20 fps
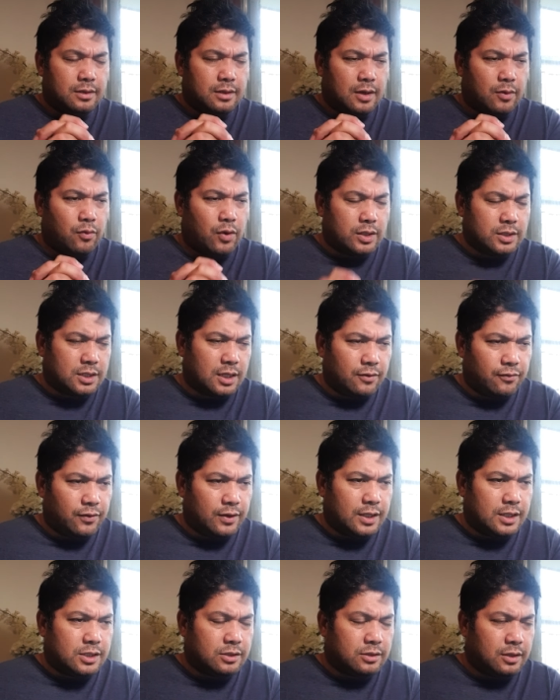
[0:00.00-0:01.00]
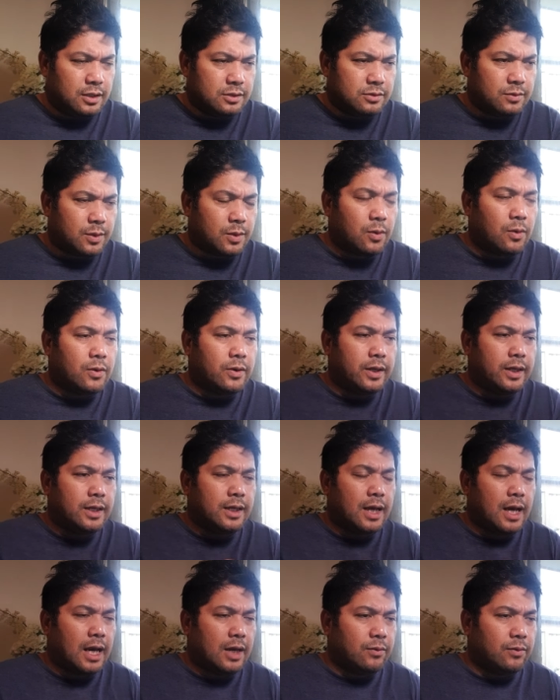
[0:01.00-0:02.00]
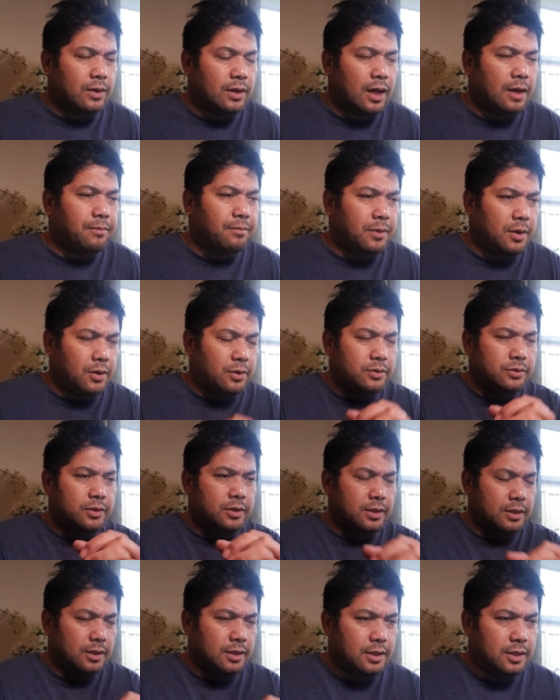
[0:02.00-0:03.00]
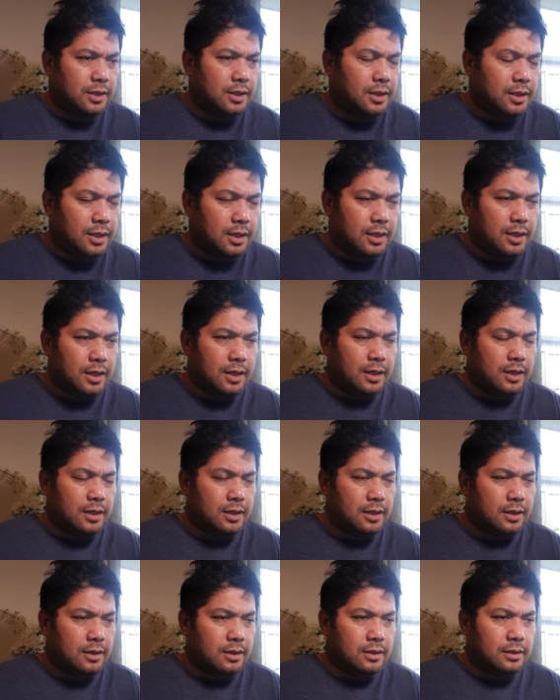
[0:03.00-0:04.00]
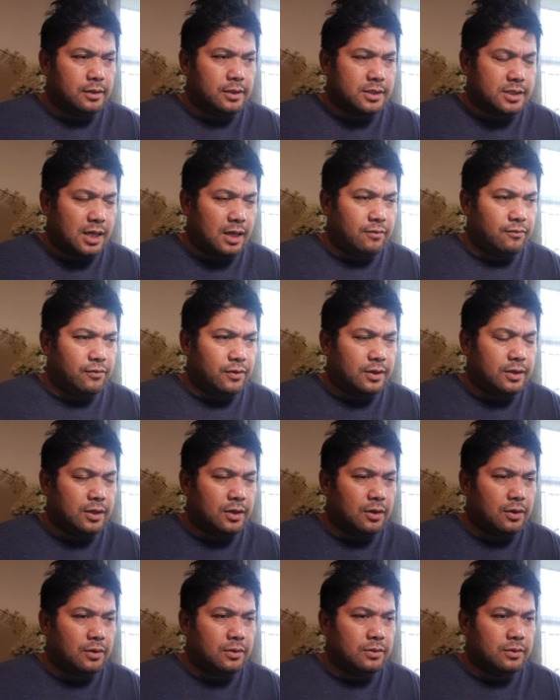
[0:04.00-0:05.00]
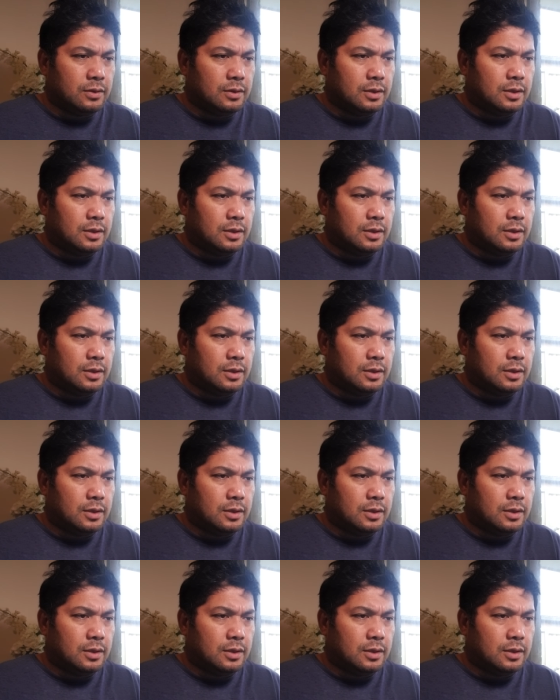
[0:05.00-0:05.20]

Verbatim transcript: once I finish this recording, I will upload uh, the same video